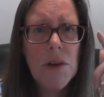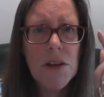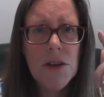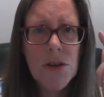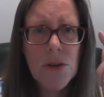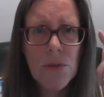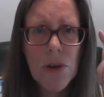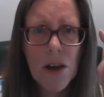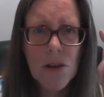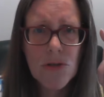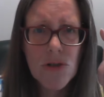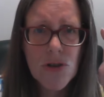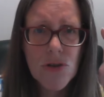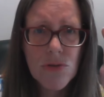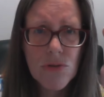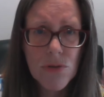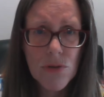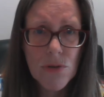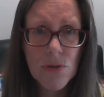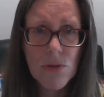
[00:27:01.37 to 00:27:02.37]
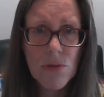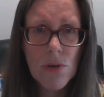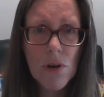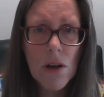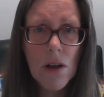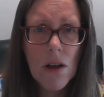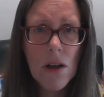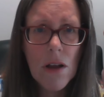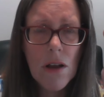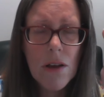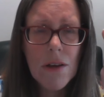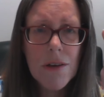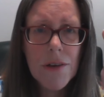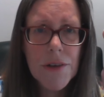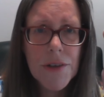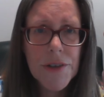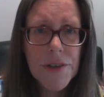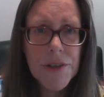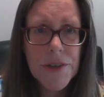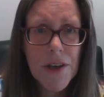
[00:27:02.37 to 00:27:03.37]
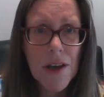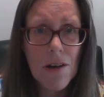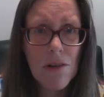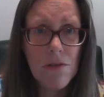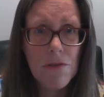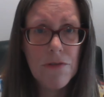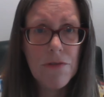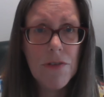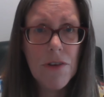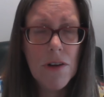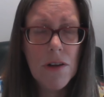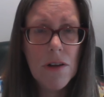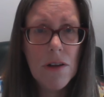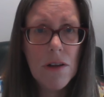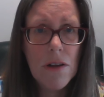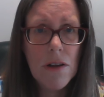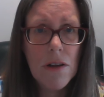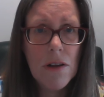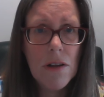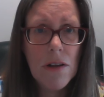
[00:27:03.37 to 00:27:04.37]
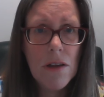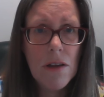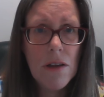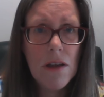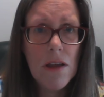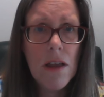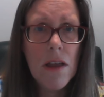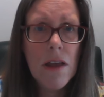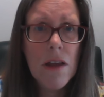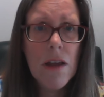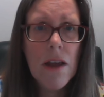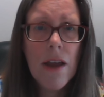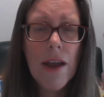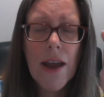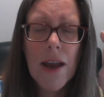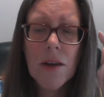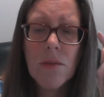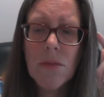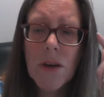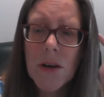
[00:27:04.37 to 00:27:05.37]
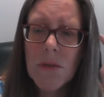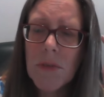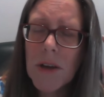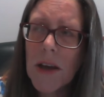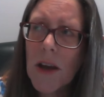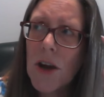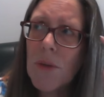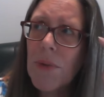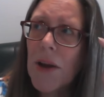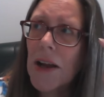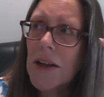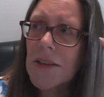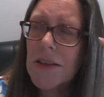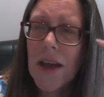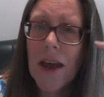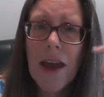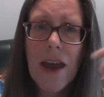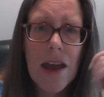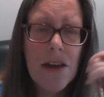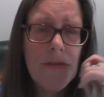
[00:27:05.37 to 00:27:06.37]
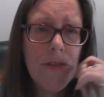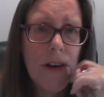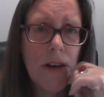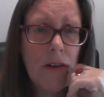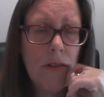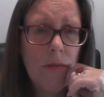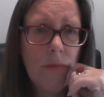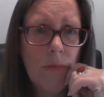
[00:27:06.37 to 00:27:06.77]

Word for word: into our true self. And when we go back to heaven,